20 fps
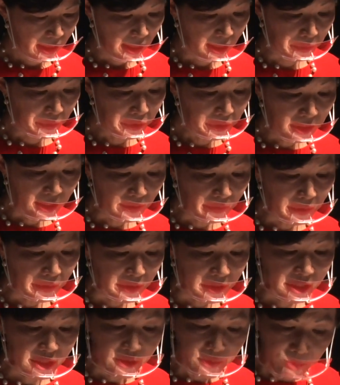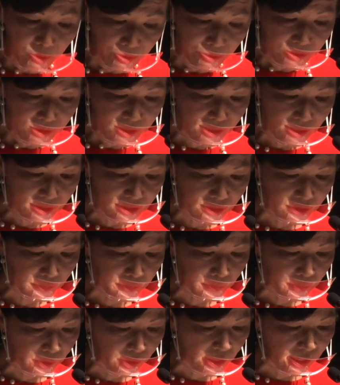It will give you a small sense
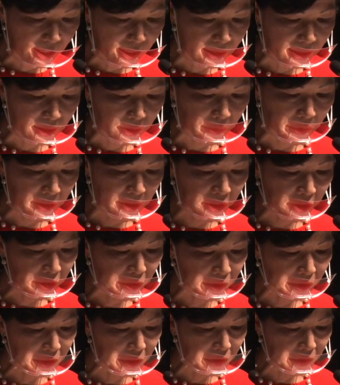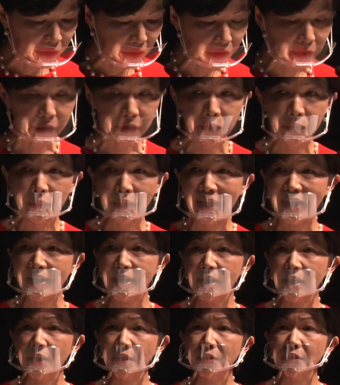of pride and it will encourage you to do
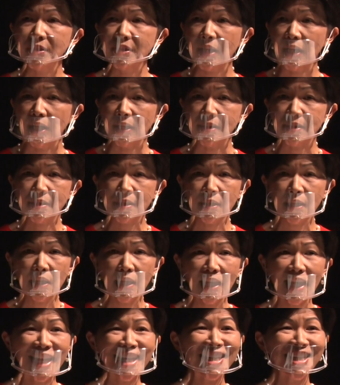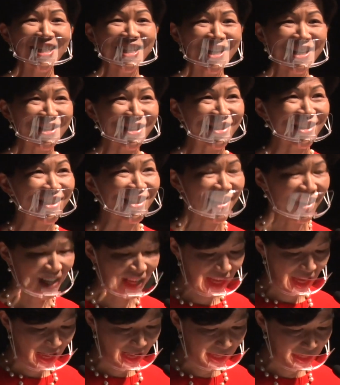another task and another
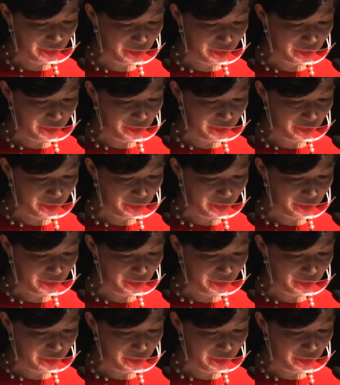and